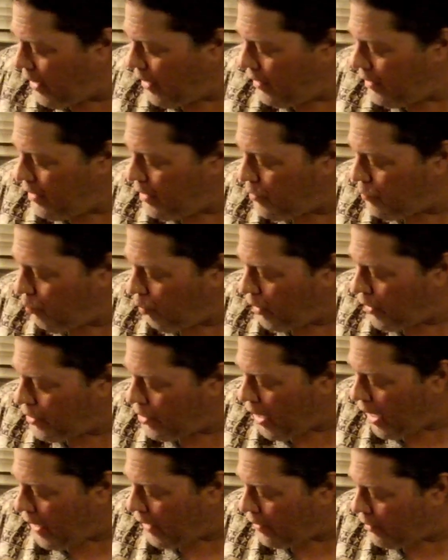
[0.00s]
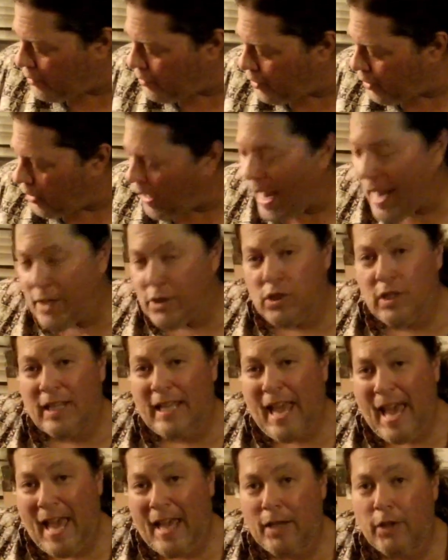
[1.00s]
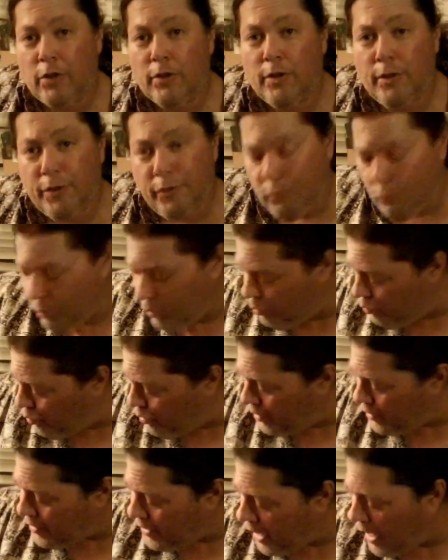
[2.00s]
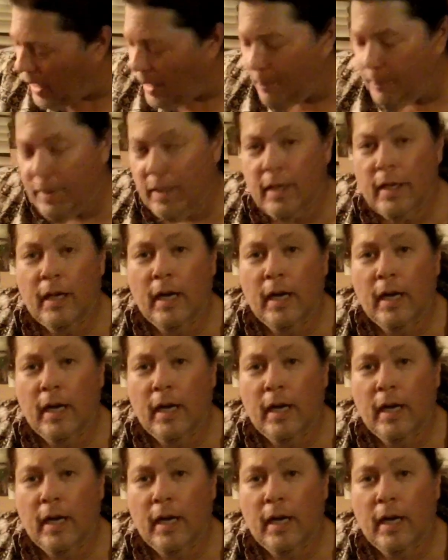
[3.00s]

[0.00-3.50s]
These bridge anchors are actually anchored through the top